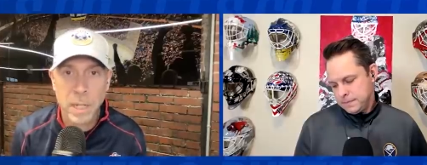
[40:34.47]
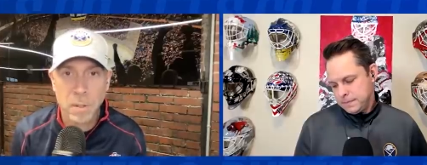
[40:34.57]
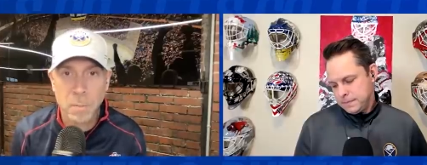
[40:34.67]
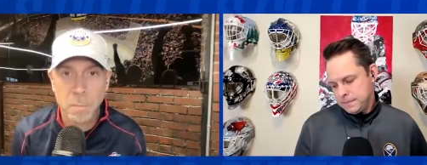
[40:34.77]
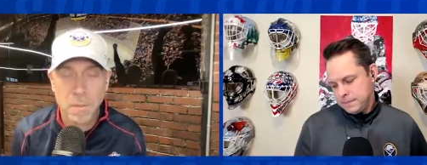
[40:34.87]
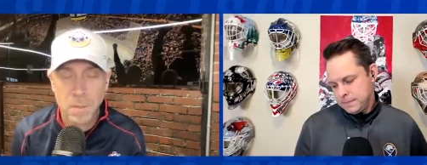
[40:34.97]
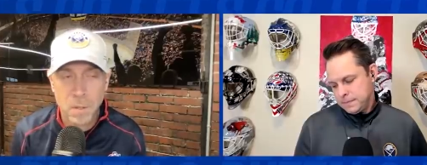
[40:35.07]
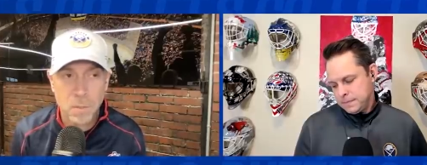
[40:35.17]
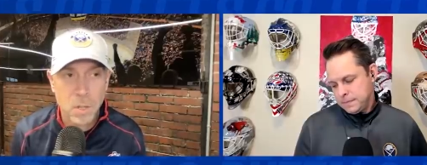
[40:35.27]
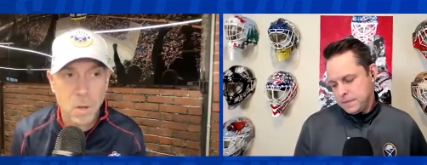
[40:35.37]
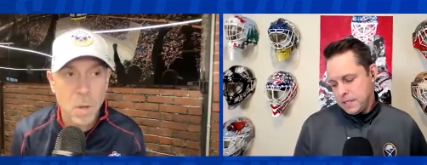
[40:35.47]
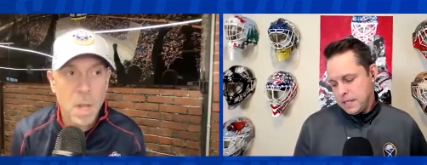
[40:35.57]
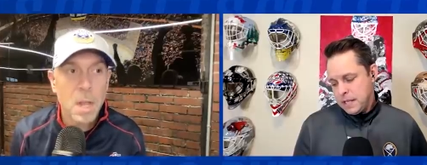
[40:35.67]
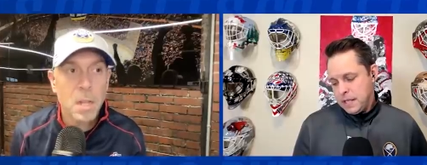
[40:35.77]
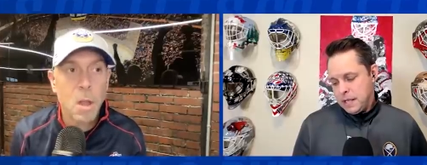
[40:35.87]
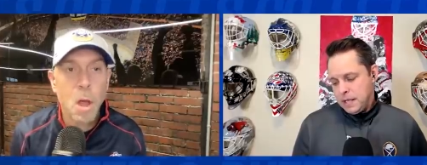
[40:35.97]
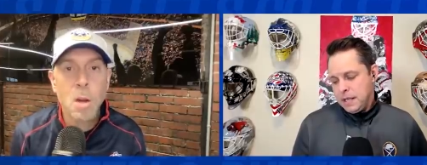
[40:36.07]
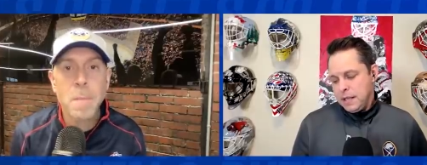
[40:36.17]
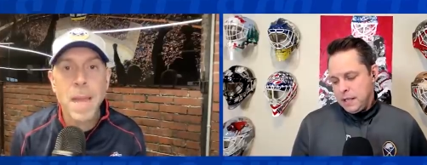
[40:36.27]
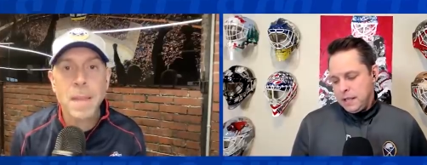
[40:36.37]
Speaker 1: here in Buffalo. So
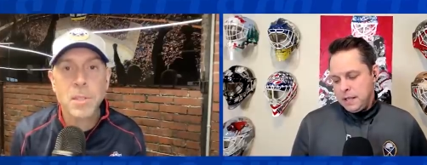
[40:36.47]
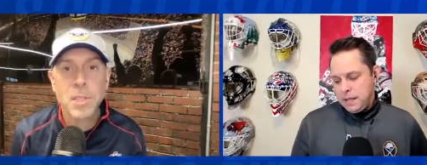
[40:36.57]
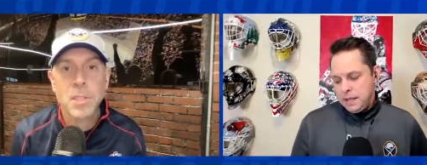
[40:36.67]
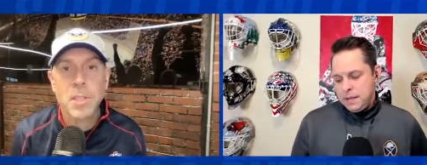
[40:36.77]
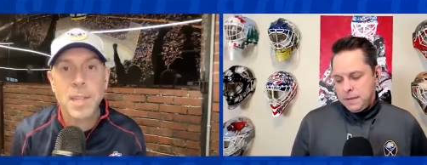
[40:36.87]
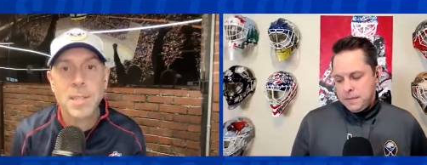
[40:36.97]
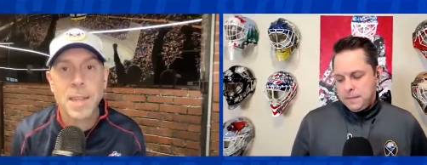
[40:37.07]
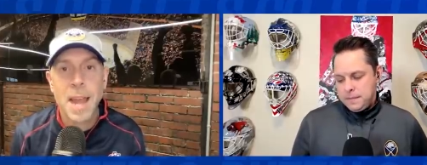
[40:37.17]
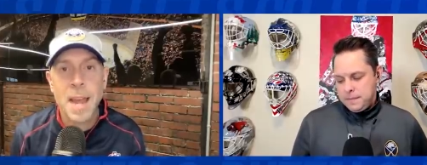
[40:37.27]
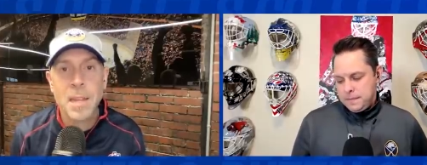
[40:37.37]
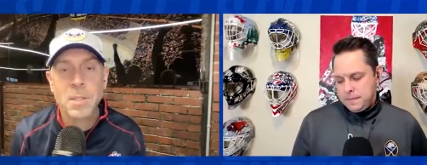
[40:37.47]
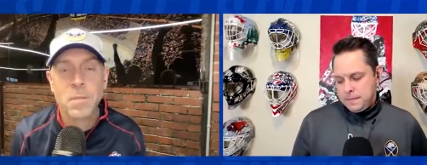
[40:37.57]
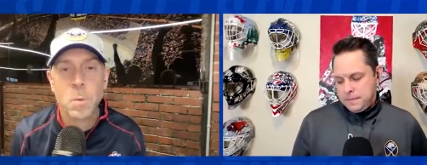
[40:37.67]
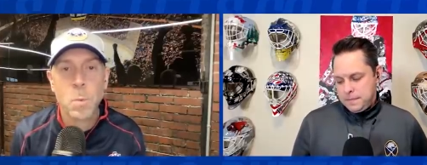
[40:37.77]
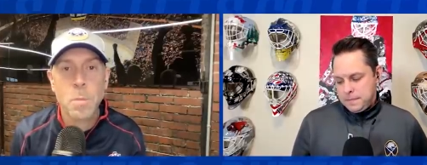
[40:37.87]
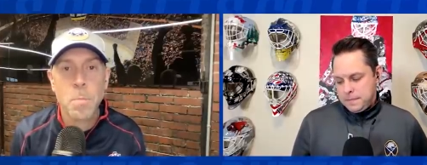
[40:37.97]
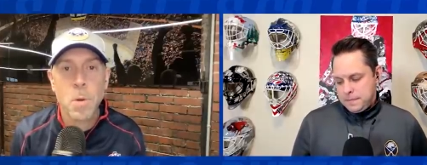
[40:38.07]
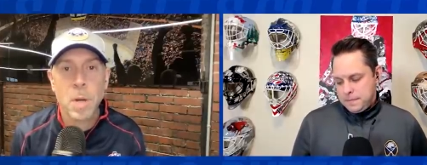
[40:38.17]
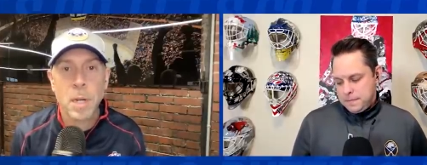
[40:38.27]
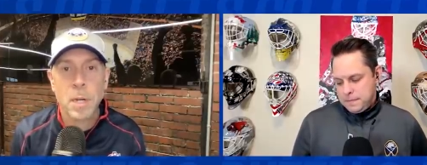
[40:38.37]
long may the success last for Will
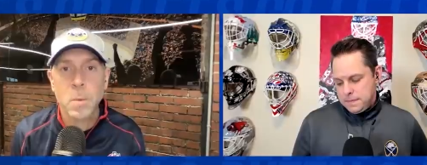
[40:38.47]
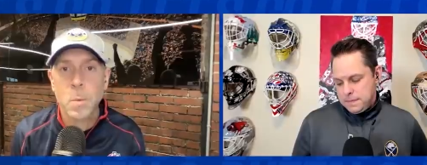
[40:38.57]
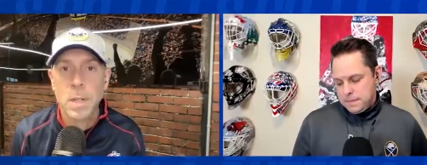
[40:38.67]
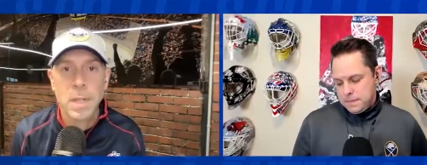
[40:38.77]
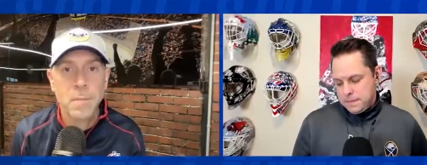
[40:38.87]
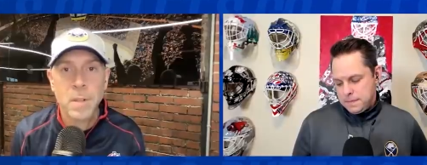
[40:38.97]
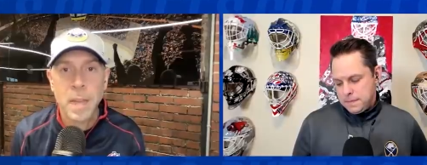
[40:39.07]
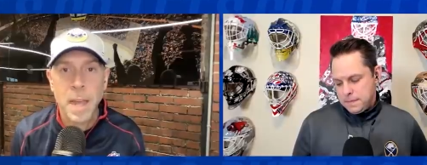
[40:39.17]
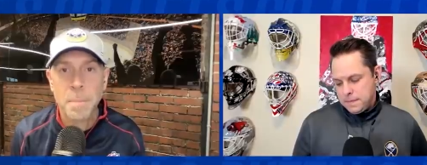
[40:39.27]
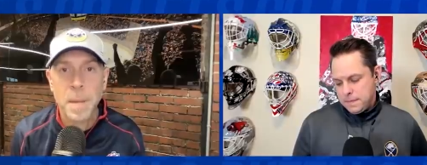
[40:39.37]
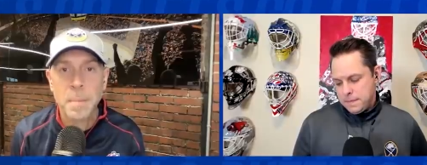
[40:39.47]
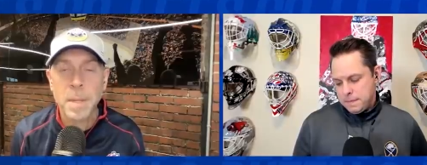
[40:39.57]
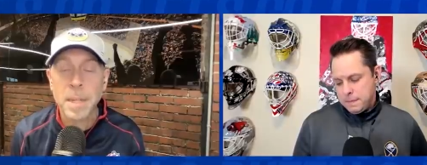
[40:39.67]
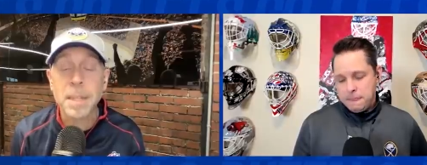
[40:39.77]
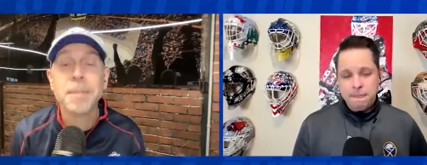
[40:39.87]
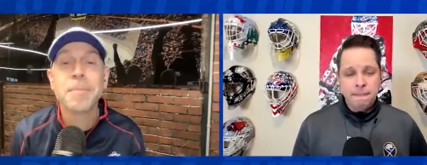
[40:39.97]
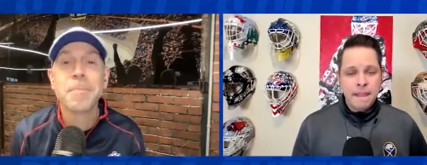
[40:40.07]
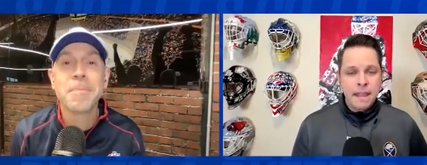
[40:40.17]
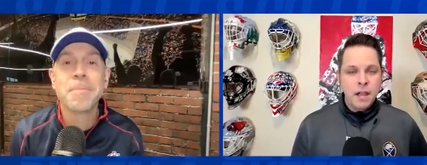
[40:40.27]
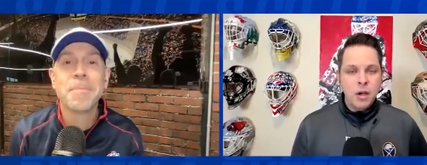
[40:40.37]
Borgen, wherever that may be.
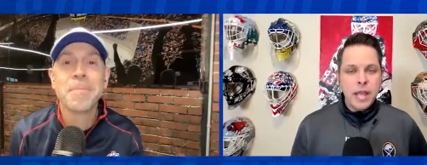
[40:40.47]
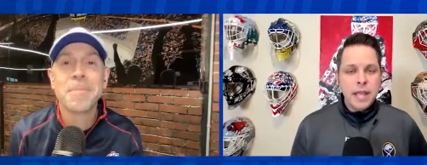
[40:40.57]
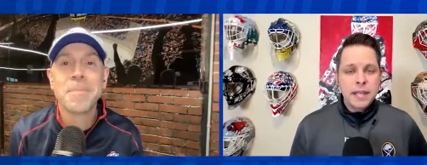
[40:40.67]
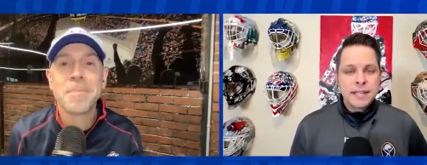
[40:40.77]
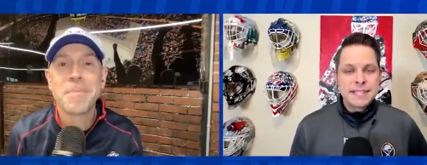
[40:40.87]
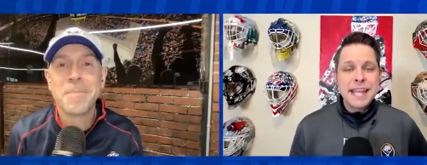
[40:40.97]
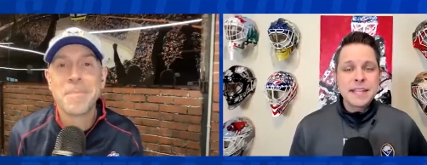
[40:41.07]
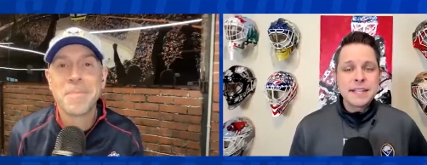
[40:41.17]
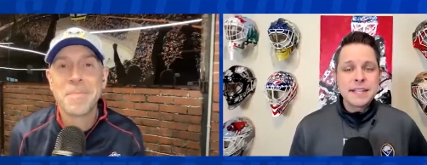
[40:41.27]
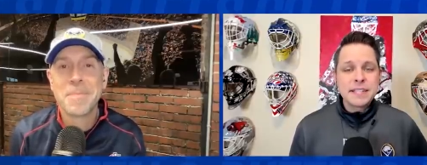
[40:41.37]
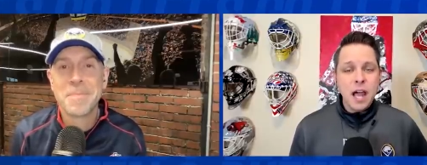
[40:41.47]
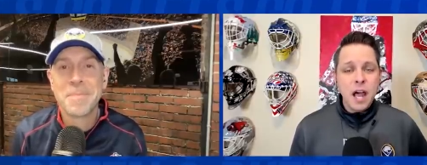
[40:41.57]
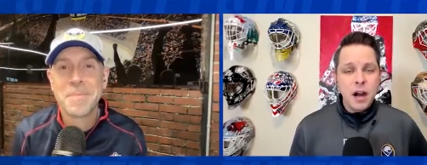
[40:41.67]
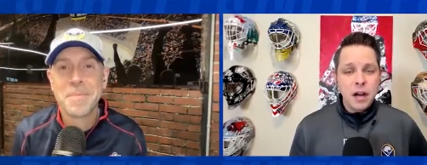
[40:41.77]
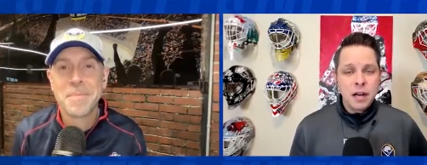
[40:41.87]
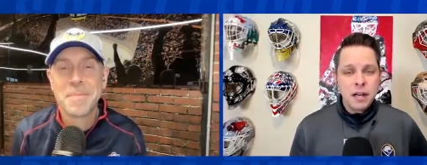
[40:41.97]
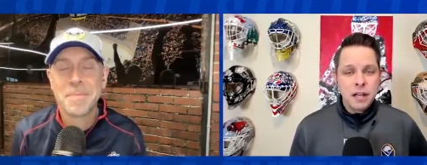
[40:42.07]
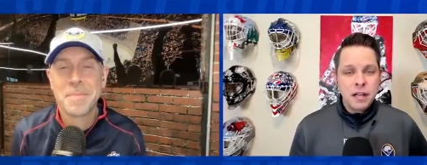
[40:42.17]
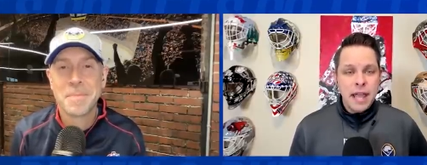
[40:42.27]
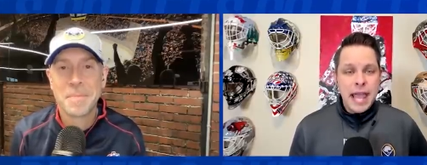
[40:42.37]
Speaker 2: Okay. Second star,
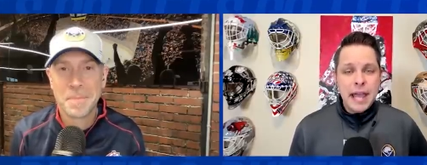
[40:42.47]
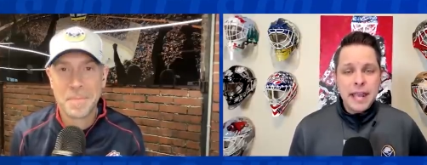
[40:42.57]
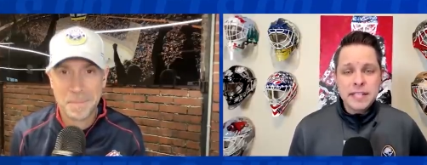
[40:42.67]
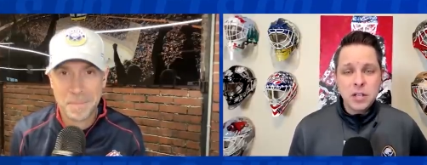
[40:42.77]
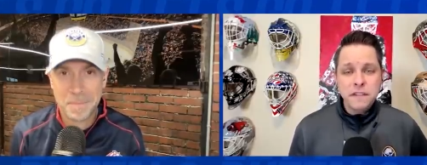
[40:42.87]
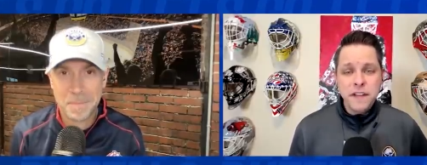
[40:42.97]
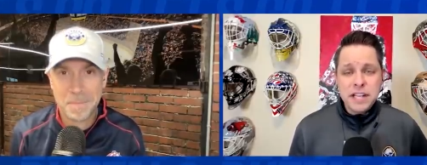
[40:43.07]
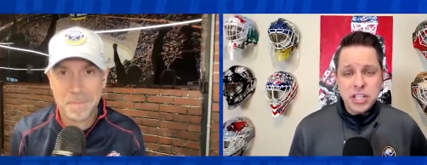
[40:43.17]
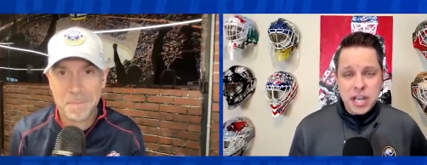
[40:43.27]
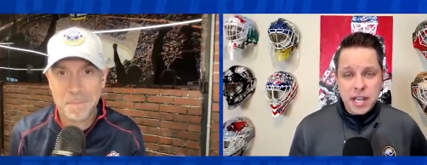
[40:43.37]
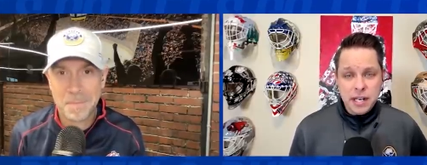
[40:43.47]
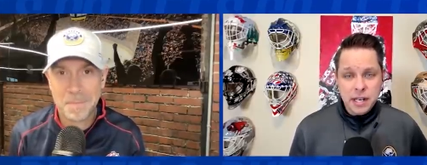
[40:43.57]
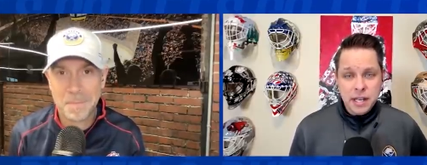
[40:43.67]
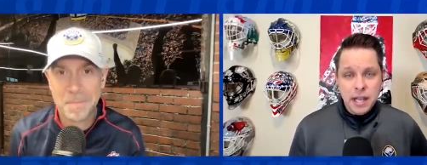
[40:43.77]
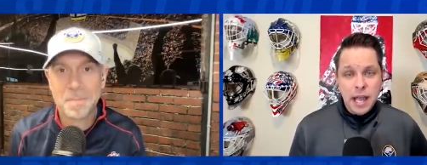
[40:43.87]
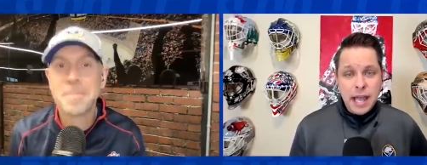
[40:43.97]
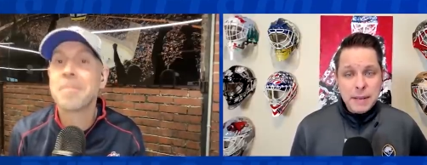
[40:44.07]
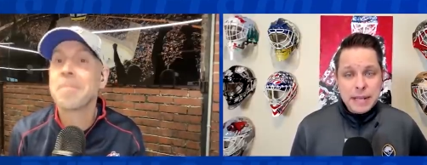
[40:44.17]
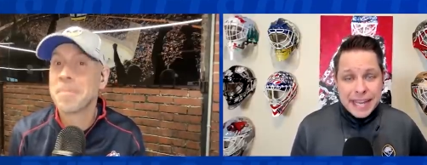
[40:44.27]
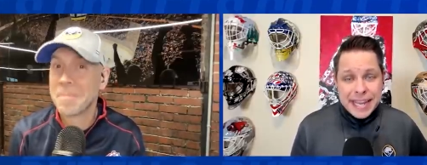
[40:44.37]
Alex Ovechkin. I
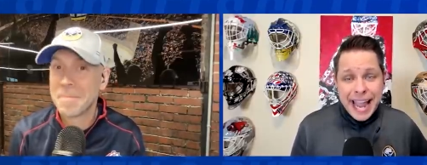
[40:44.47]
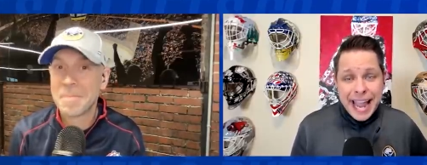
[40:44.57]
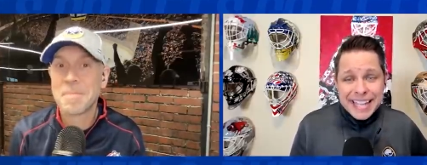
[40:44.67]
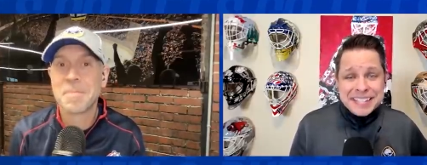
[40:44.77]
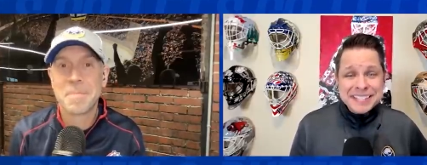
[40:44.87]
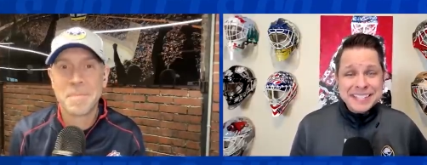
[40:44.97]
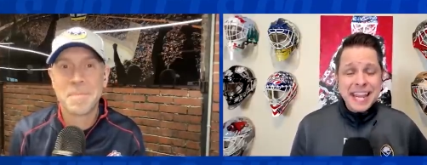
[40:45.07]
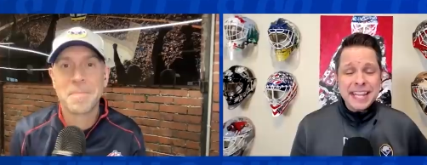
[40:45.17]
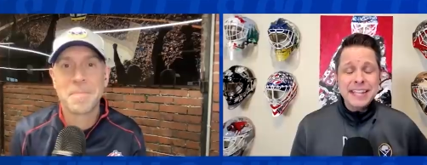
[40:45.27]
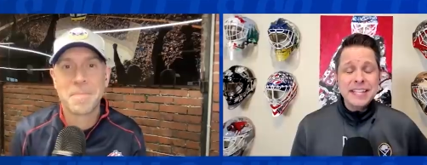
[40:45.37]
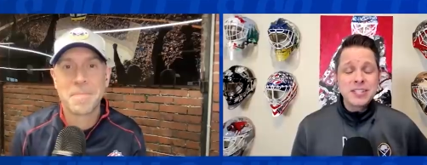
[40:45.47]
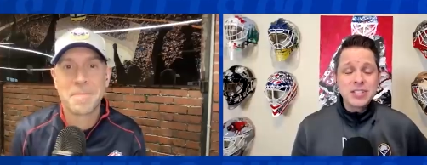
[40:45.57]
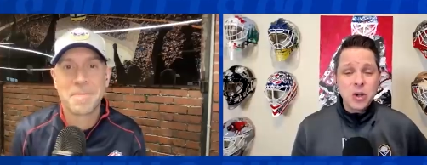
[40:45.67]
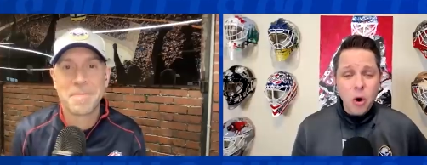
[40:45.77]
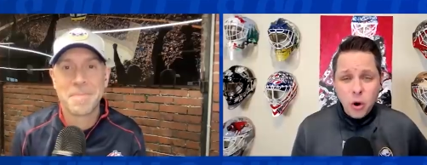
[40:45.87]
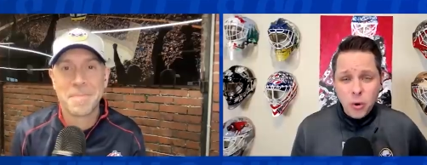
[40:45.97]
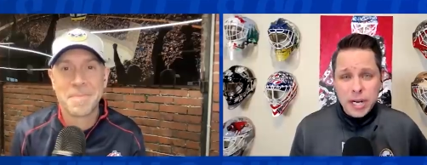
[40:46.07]
mean, the guy is second in scoring